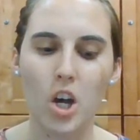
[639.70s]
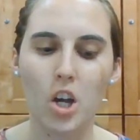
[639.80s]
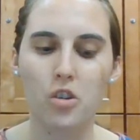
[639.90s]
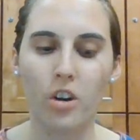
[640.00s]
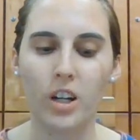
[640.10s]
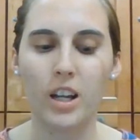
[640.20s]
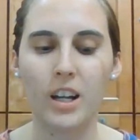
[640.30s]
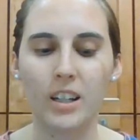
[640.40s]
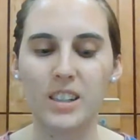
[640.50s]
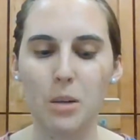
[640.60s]
During an
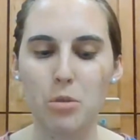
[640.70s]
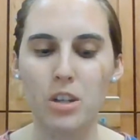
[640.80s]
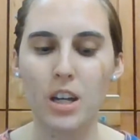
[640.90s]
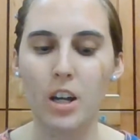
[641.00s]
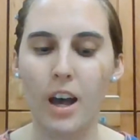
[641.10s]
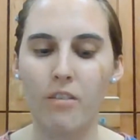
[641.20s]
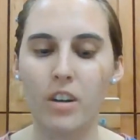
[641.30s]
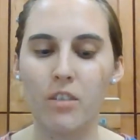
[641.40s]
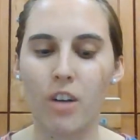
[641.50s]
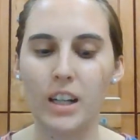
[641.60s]
exceptionally
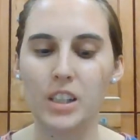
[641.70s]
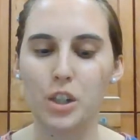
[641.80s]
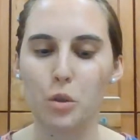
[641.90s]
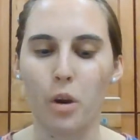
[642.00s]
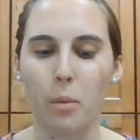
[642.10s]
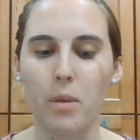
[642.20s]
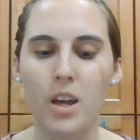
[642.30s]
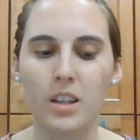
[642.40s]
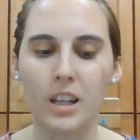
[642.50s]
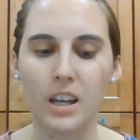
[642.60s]
heavy rainstorm,
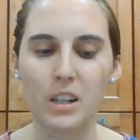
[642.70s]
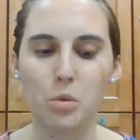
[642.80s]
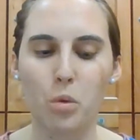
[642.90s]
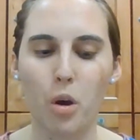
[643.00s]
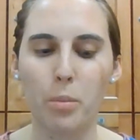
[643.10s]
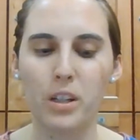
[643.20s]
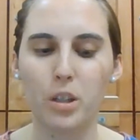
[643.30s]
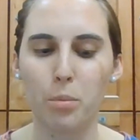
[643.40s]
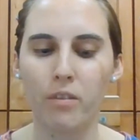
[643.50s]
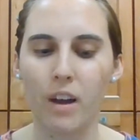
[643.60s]
the gates were opened
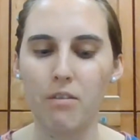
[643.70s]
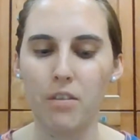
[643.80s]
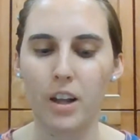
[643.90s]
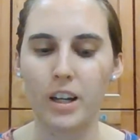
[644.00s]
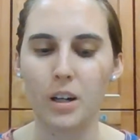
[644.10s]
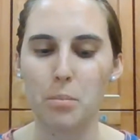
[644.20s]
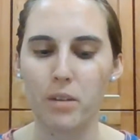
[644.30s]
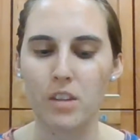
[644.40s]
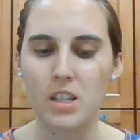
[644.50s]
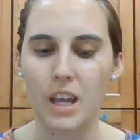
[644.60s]
to prevent flooding
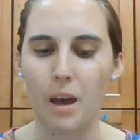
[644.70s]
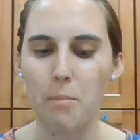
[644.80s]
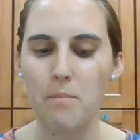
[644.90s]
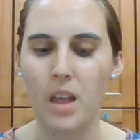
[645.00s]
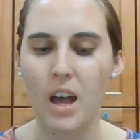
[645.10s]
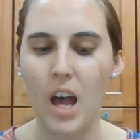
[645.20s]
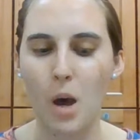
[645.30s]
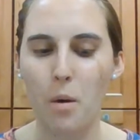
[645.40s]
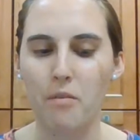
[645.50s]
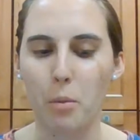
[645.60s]
above the dam.
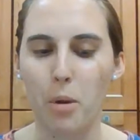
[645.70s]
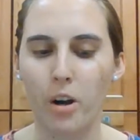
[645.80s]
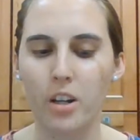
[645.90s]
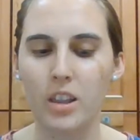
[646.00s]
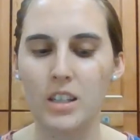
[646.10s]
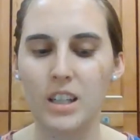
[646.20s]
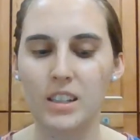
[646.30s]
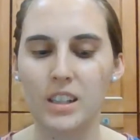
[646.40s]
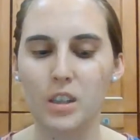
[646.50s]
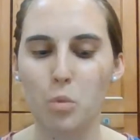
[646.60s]
However, part of the
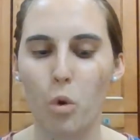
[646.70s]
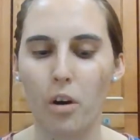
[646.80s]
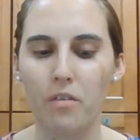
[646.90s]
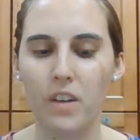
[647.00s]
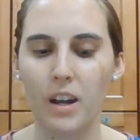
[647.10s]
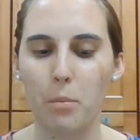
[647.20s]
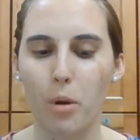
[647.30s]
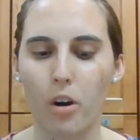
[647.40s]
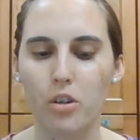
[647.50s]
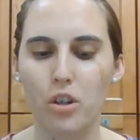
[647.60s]
Dixon's wharf and a
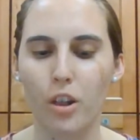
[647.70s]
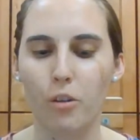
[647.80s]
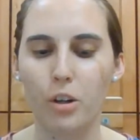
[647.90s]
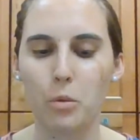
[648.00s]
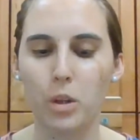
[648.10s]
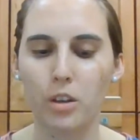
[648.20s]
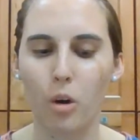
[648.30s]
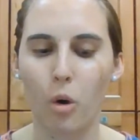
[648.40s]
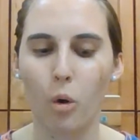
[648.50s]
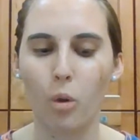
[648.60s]
barge loaded with
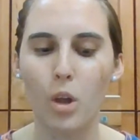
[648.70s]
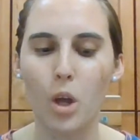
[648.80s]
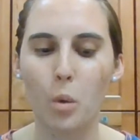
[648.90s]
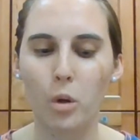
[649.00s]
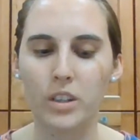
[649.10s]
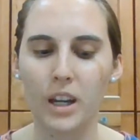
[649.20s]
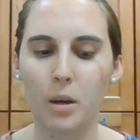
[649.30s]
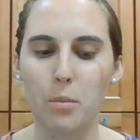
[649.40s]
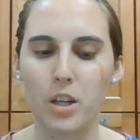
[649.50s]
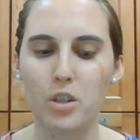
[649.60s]
coal were
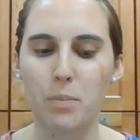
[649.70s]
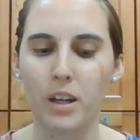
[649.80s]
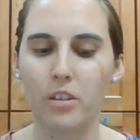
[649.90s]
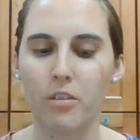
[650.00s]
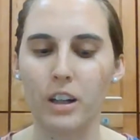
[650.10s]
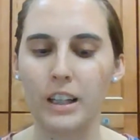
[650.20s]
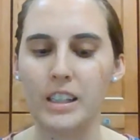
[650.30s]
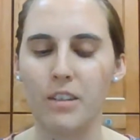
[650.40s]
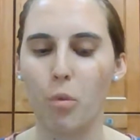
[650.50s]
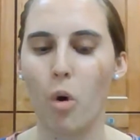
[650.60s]
damaged by the
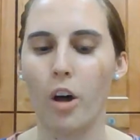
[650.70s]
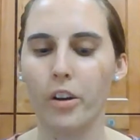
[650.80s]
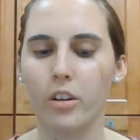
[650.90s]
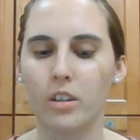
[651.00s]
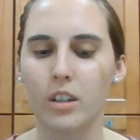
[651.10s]
release of water.